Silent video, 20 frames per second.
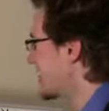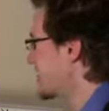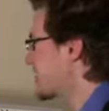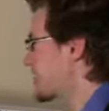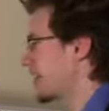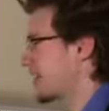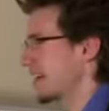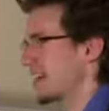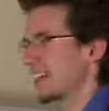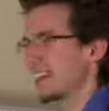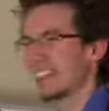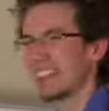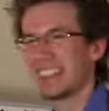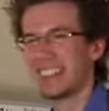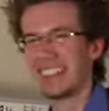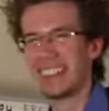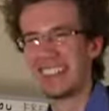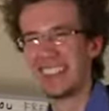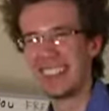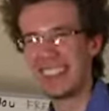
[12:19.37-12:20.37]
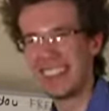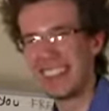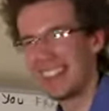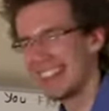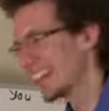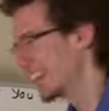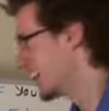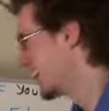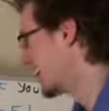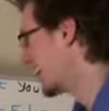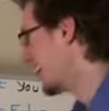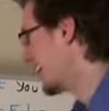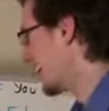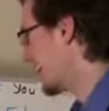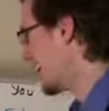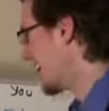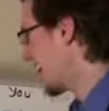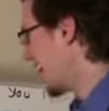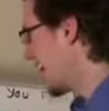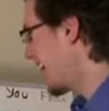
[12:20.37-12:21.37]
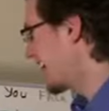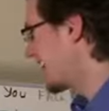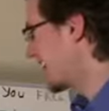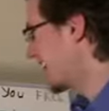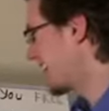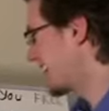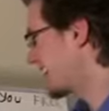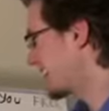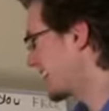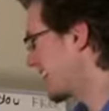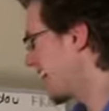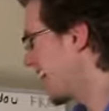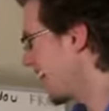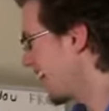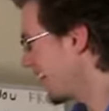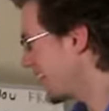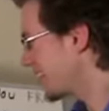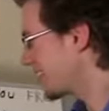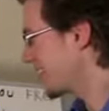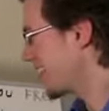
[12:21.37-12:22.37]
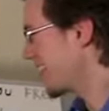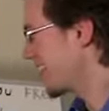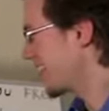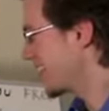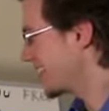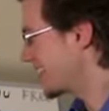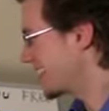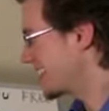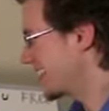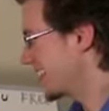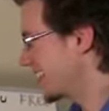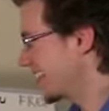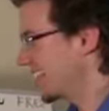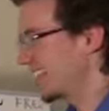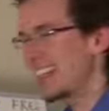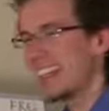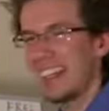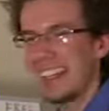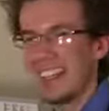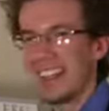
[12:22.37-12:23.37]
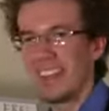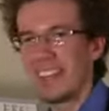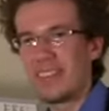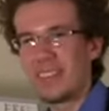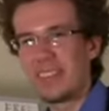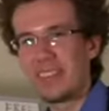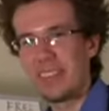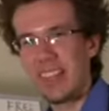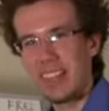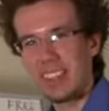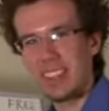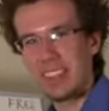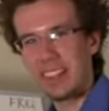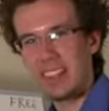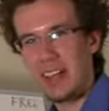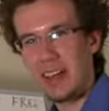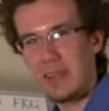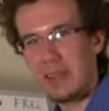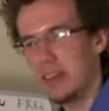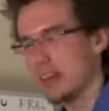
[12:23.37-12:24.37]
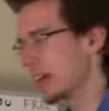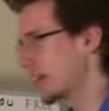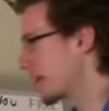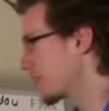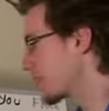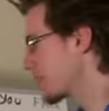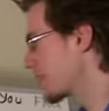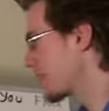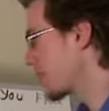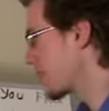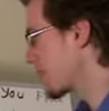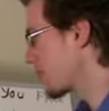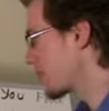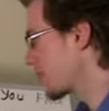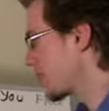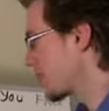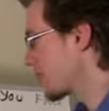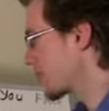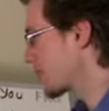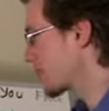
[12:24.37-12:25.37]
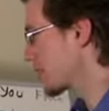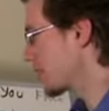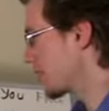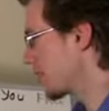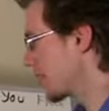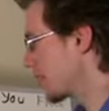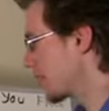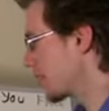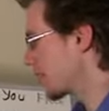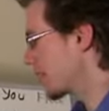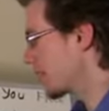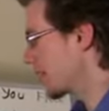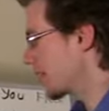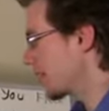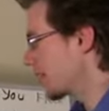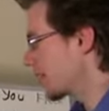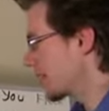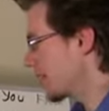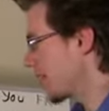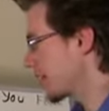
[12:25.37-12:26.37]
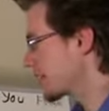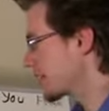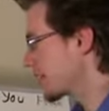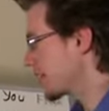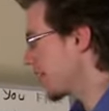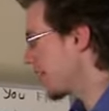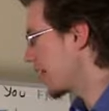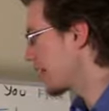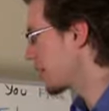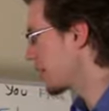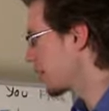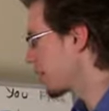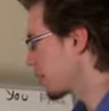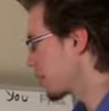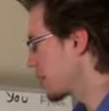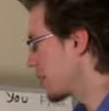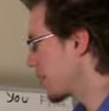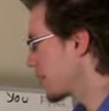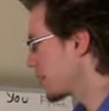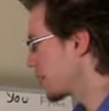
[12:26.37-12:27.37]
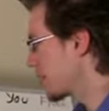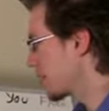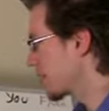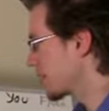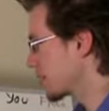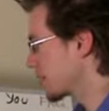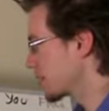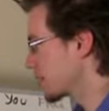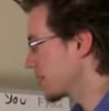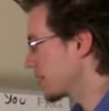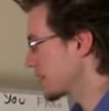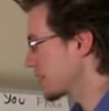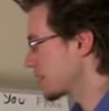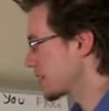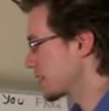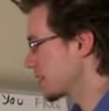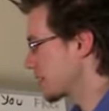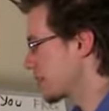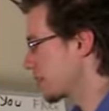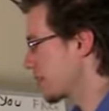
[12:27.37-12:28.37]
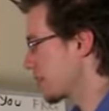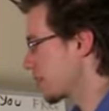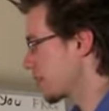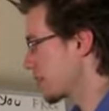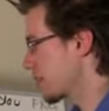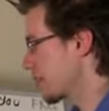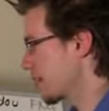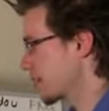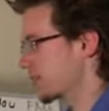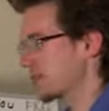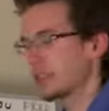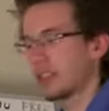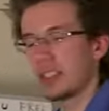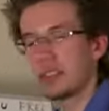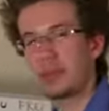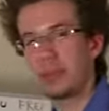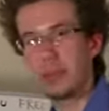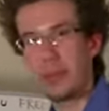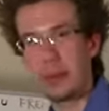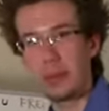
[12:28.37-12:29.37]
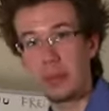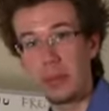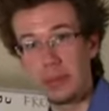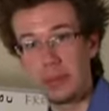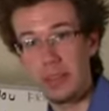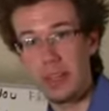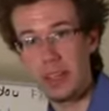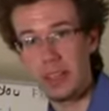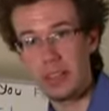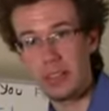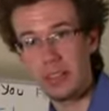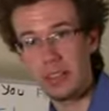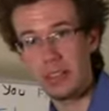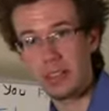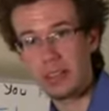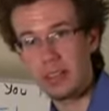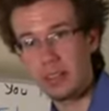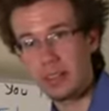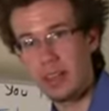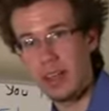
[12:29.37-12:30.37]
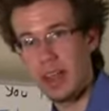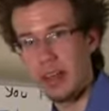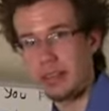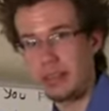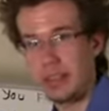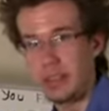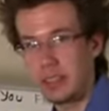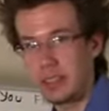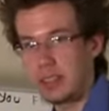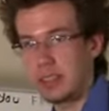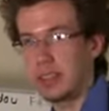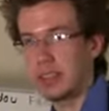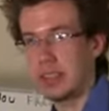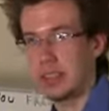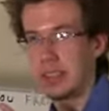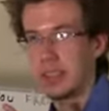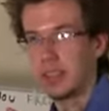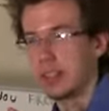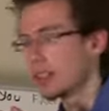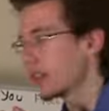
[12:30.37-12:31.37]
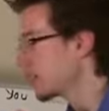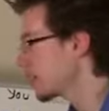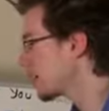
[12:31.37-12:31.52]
Who knows? Anyway, so F-A-C-E, that's how that works. So that's how you would remember the spaces in the treble clef. Just remember face, F-A-C-E.